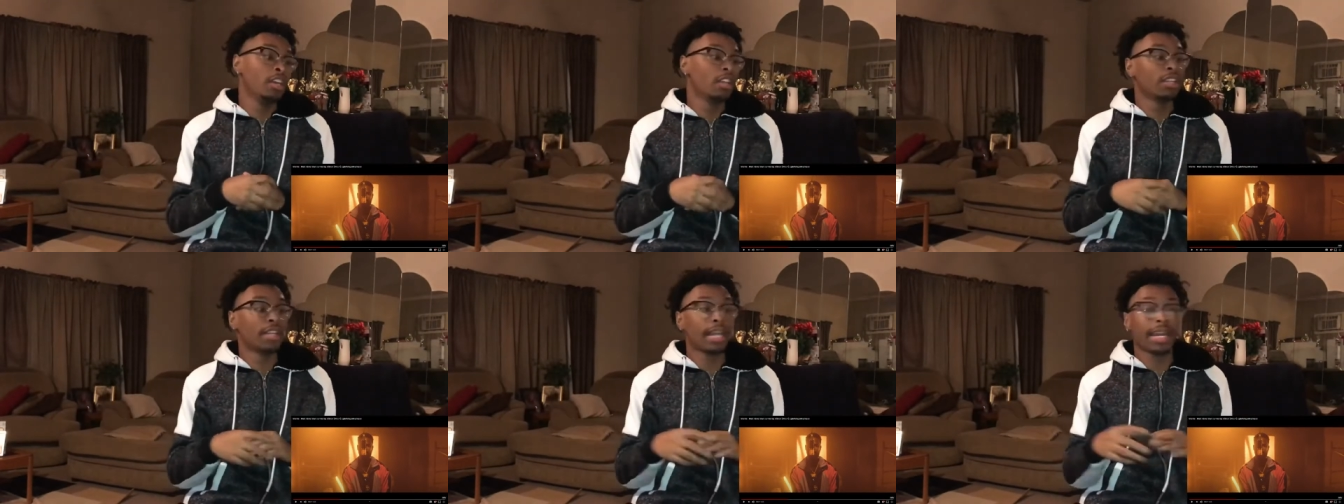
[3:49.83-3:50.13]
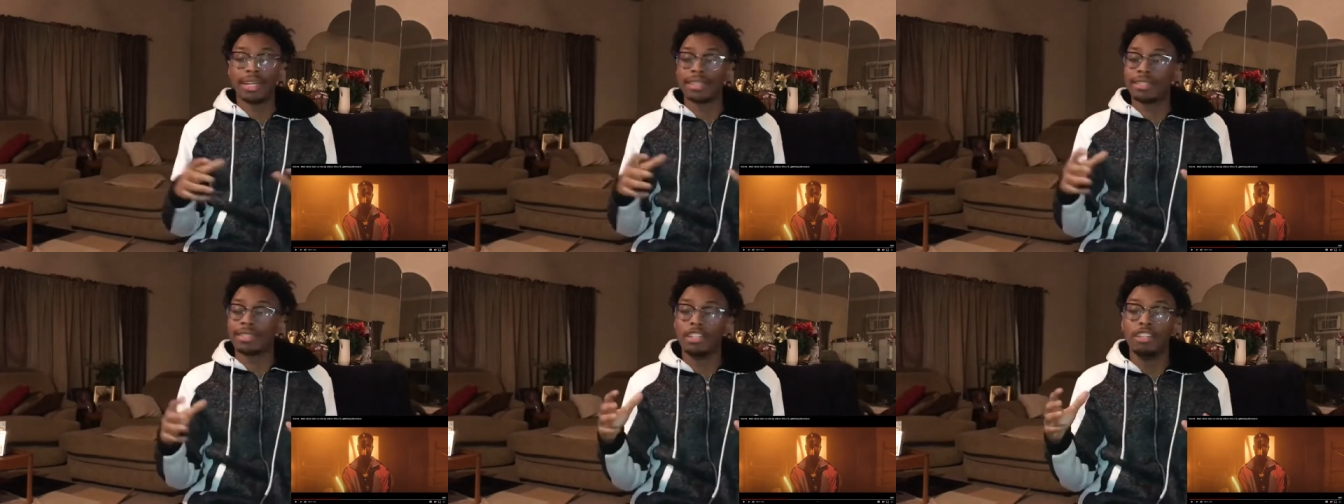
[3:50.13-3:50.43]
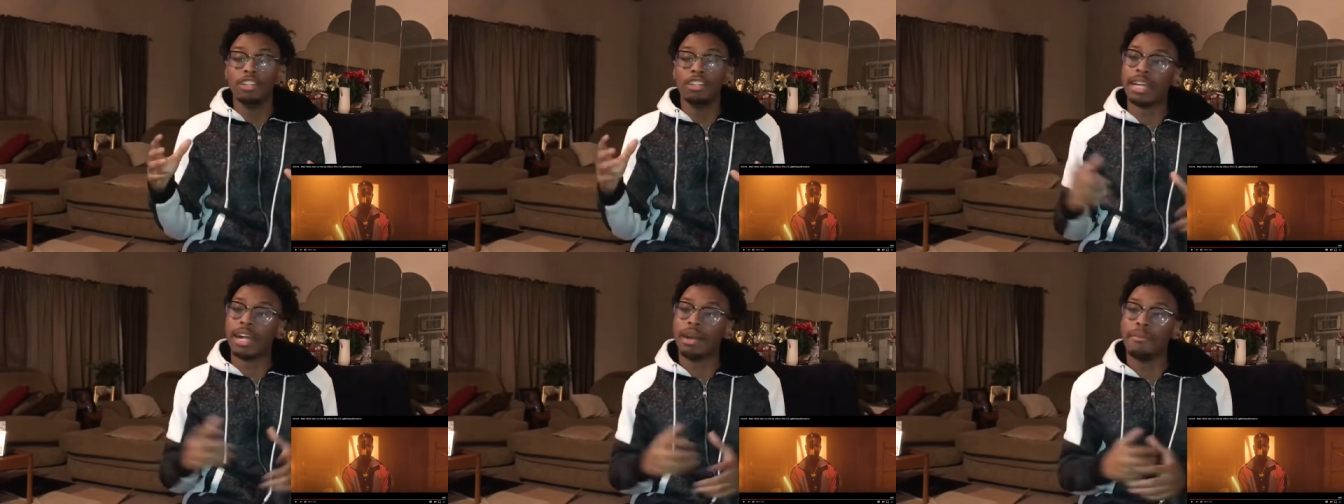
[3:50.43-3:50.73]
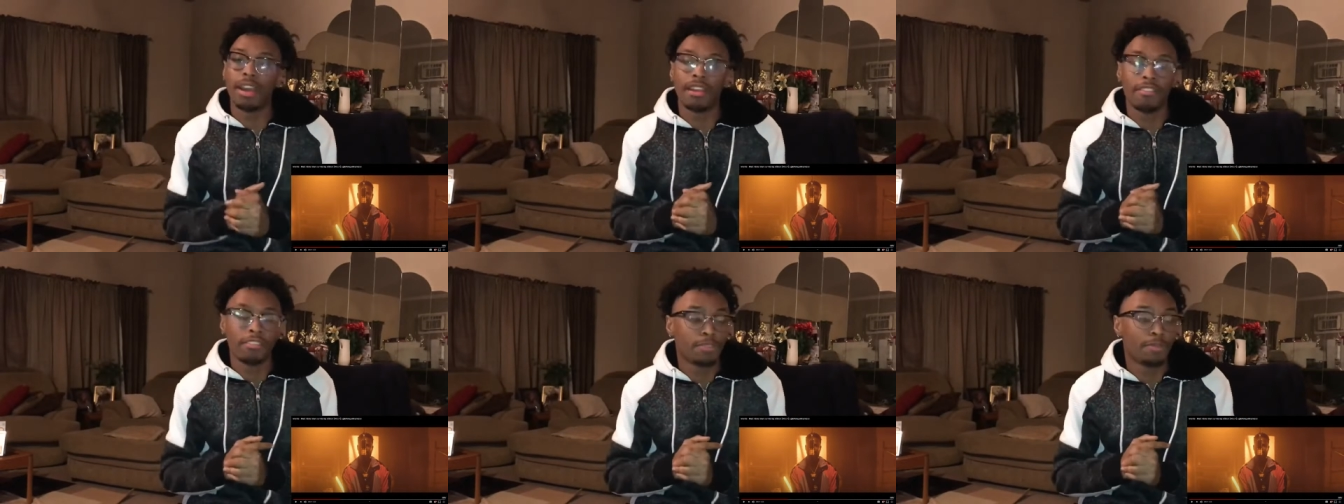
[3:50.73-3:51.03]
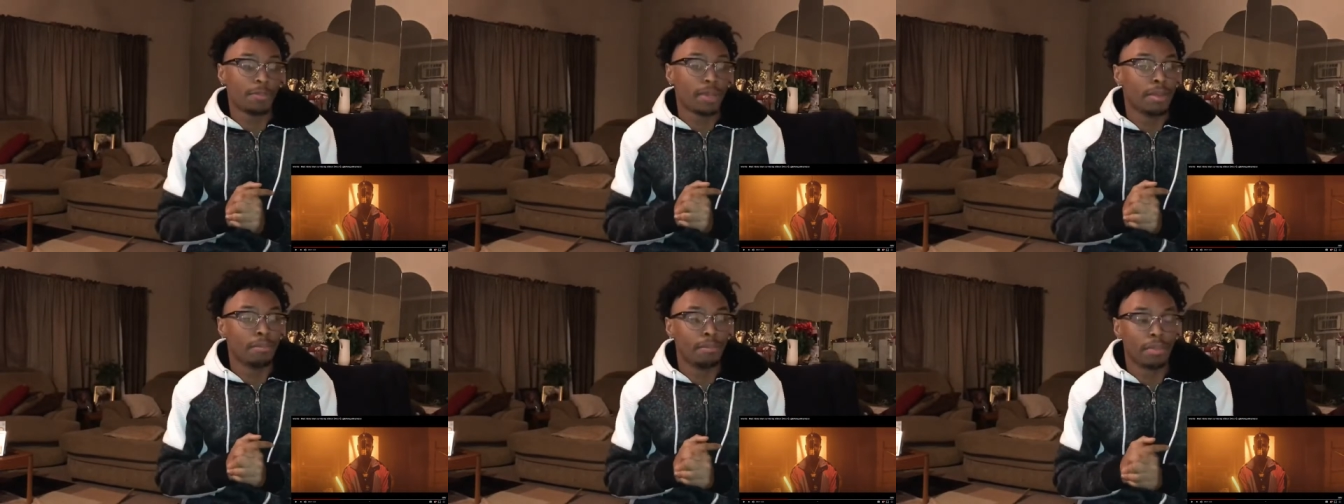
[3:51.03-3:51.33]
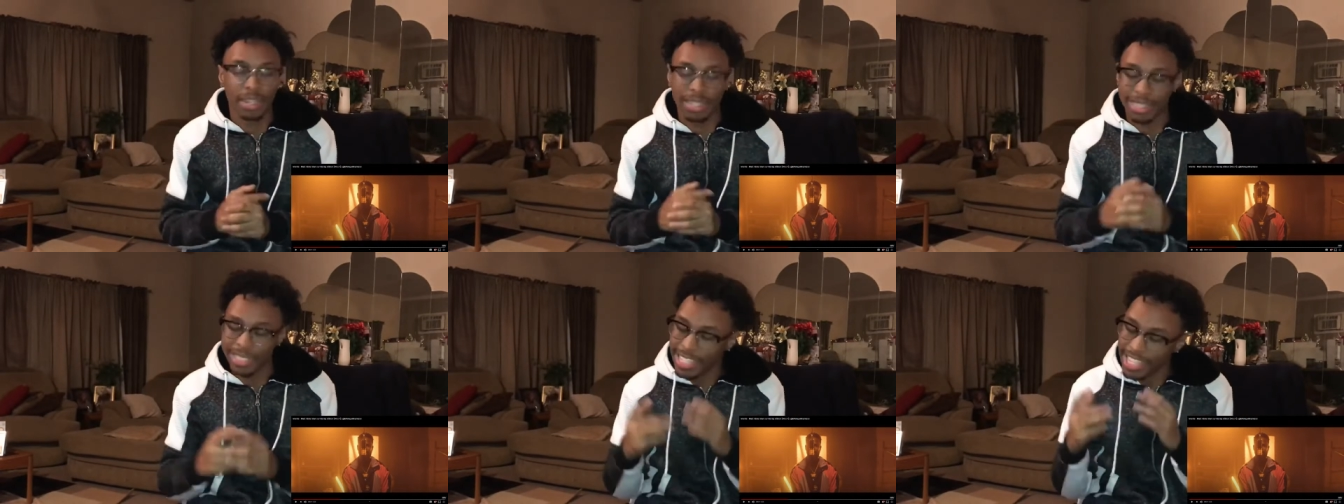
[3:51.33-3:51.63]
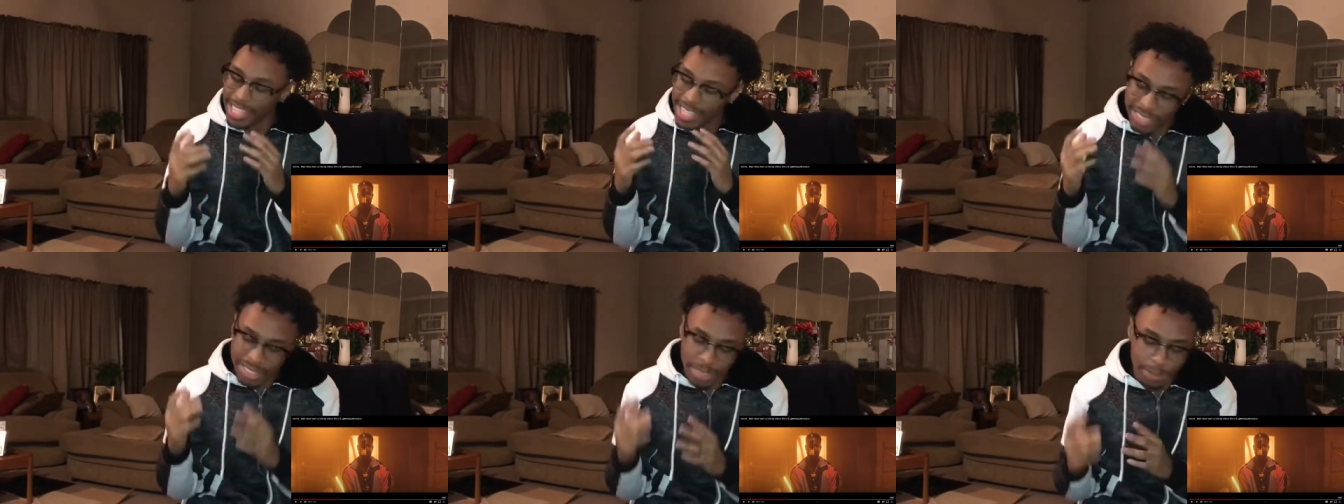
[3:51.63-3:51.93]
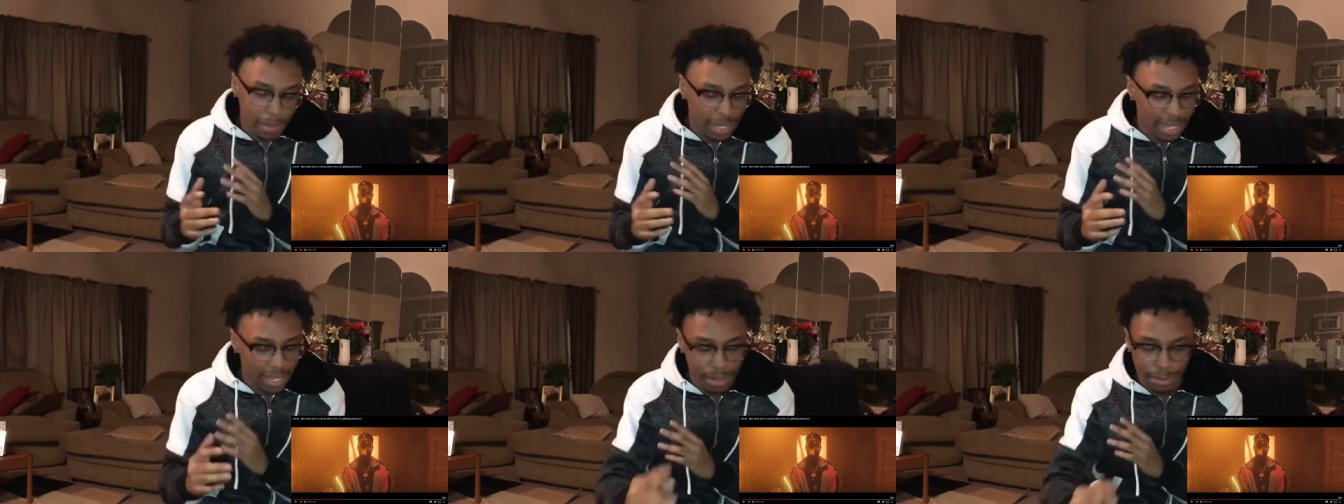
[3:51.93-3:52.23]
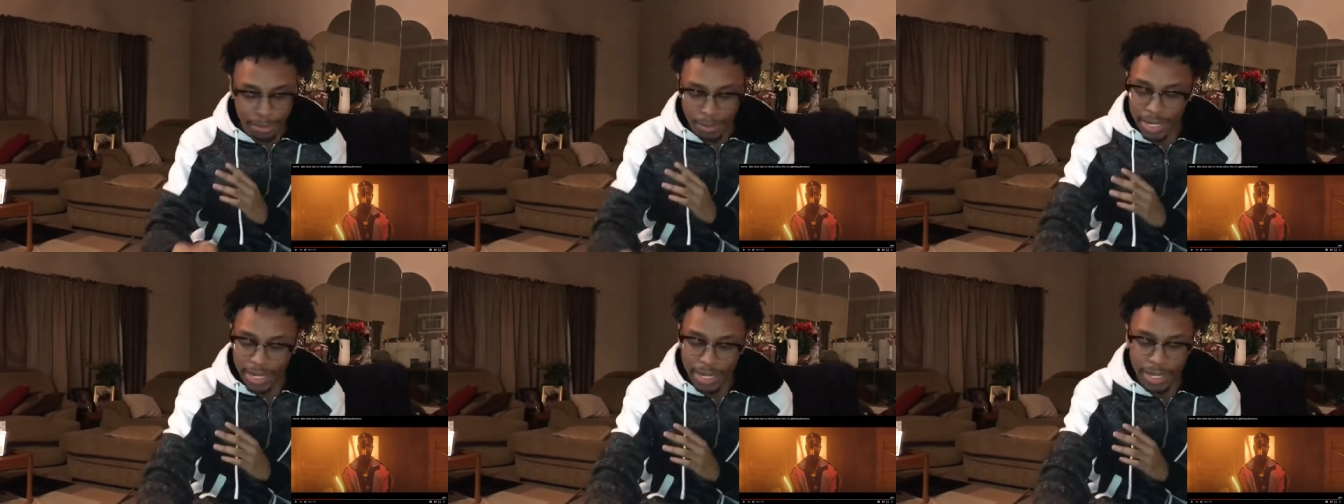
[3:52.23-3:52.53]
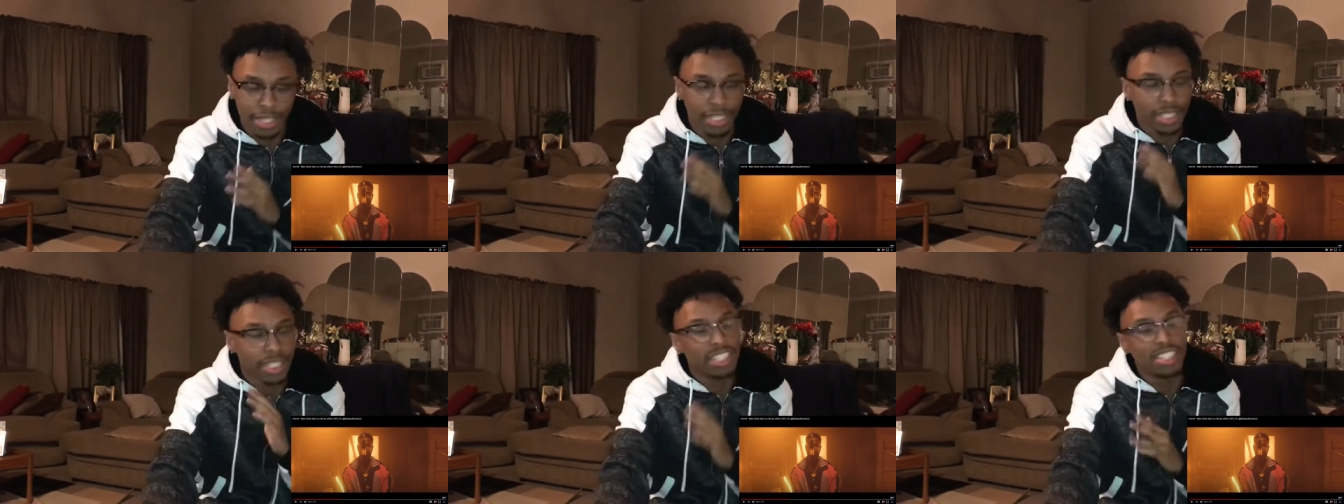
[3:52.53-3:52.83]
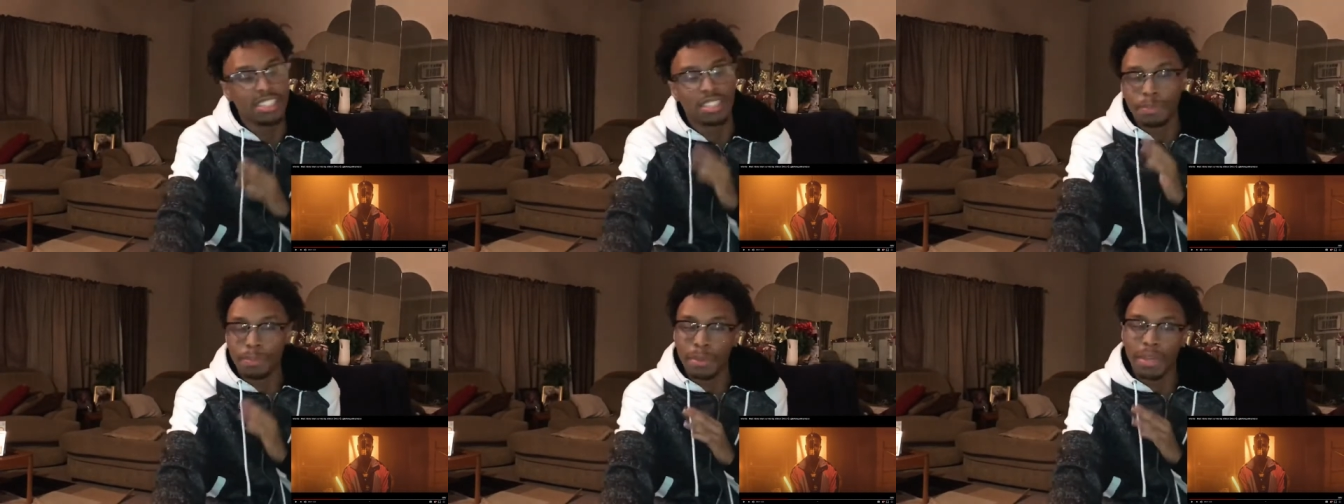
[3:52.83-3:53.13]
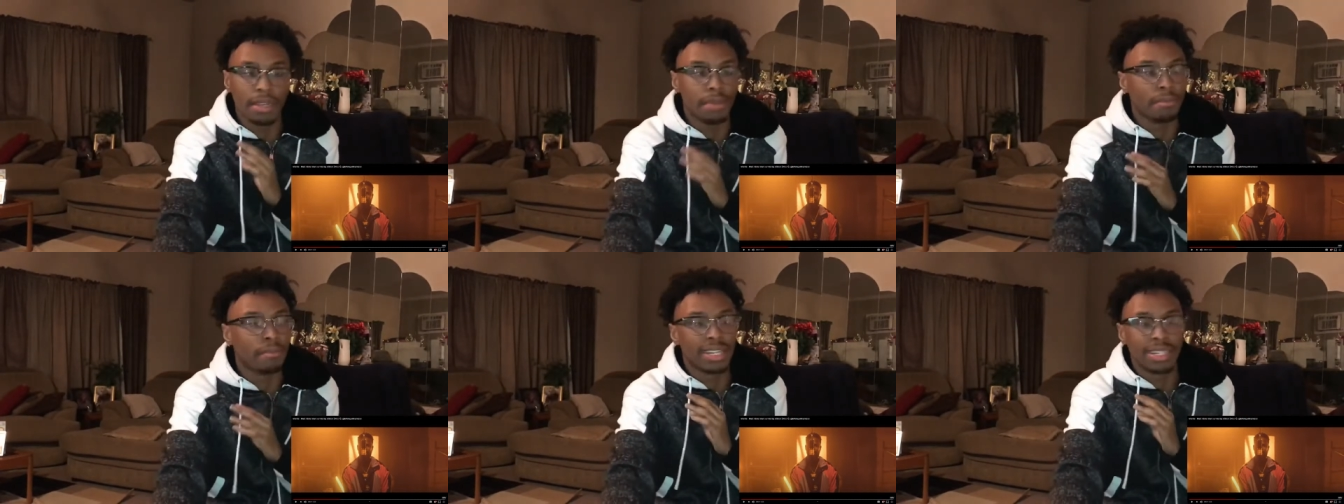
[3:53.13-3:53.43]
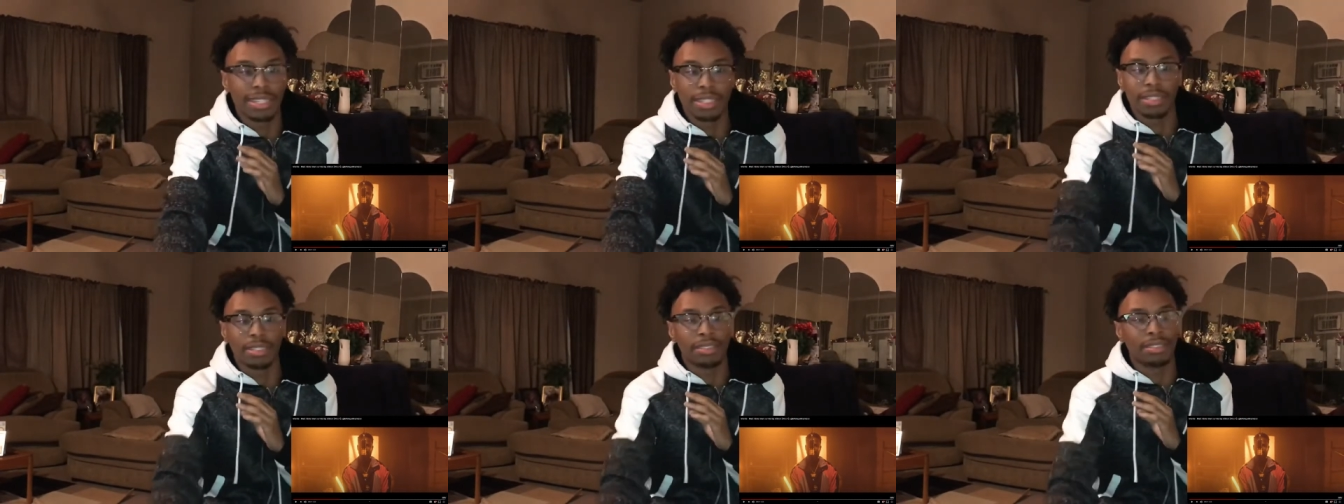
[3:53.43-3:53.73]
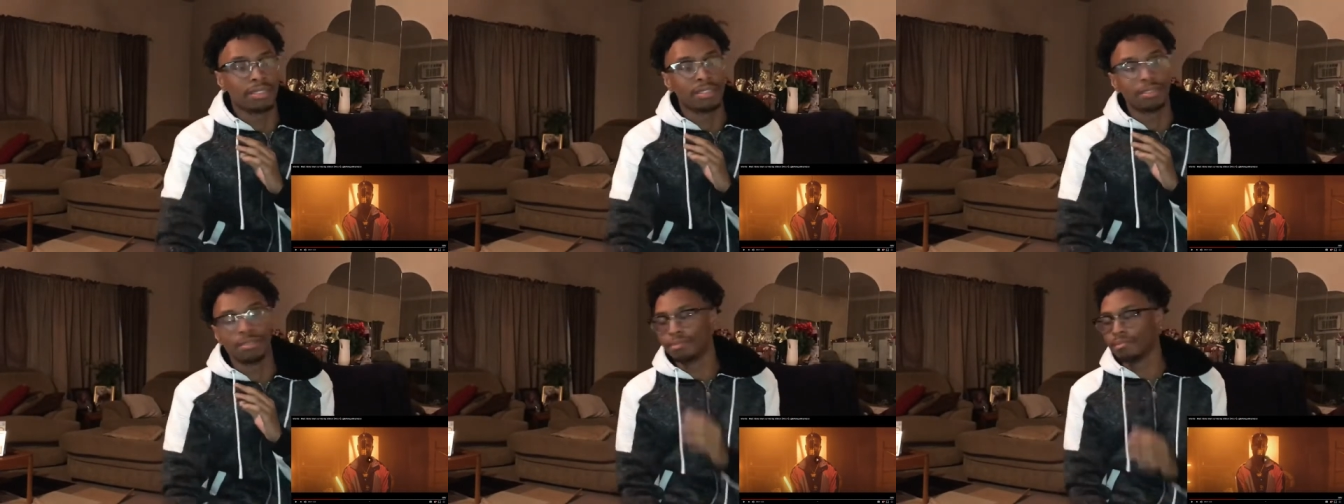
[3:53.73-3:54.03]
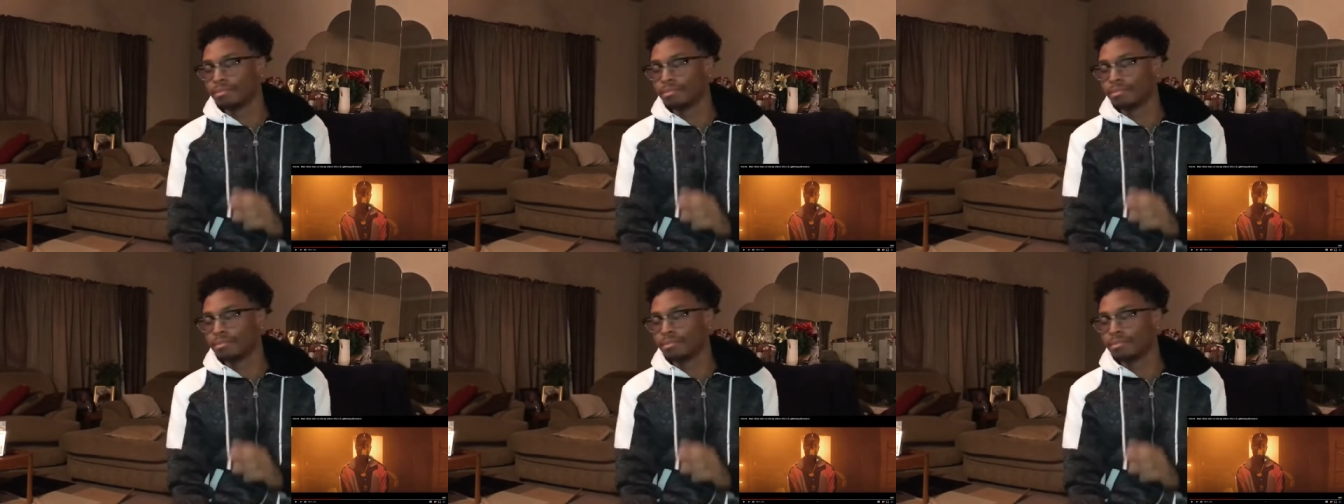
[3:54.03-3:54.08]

Like I said, you got my respect, bro. Keep spitting, man. Keep spitting, my nigga.